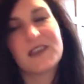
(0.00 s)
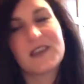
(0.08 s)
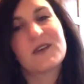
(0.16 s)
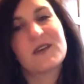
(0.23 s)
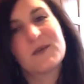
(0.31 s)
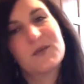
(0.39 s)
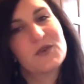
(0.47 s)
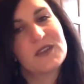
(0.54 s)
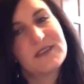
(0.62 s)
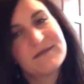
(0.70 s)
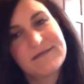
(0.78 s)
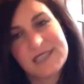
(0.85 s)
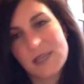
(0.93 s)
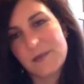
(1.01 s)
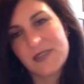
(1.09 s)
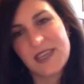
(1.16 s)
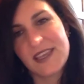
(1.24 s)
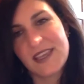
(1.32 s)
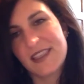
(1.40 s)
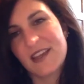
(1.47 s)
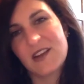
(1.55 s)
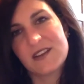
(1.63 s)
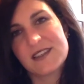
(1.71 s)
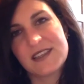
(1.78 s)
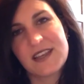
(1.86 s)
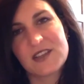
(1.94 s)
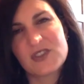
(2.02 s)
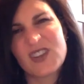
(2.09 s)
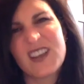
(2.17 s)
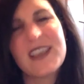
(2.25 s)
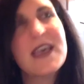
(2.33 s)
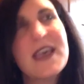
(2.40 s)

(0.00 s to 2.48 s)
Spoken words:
you can put something there. It's an extra.